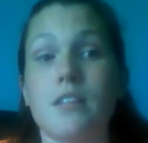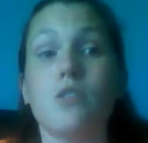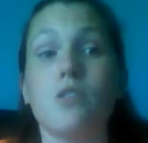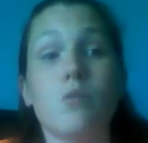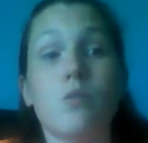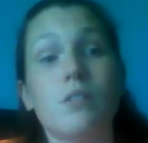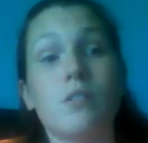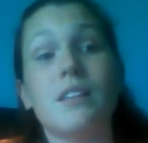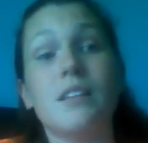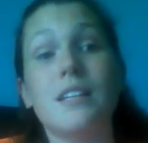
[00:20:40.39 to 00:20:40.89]
You
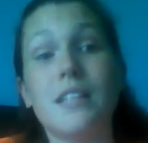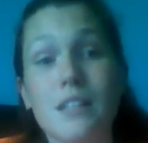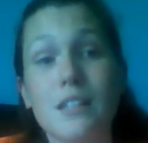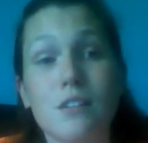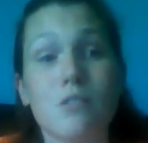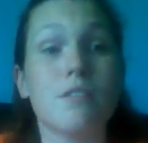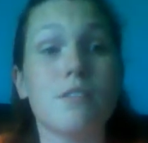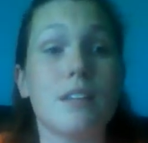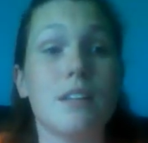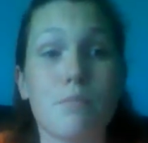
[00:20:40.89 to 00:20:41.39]
could
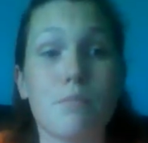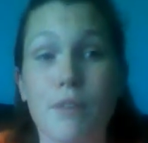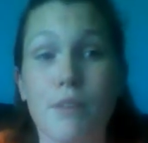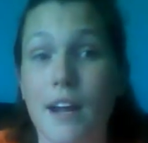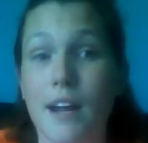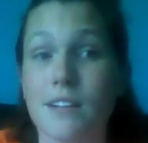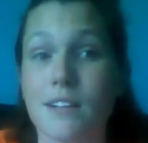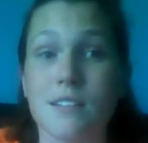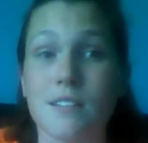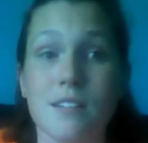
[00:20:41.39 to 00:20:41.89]
literally
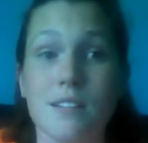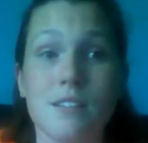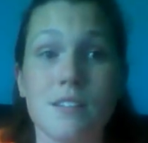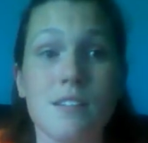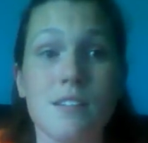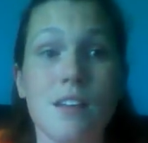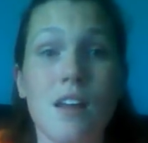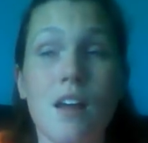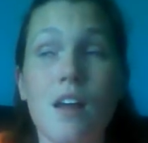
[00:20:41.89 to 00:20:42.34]
practice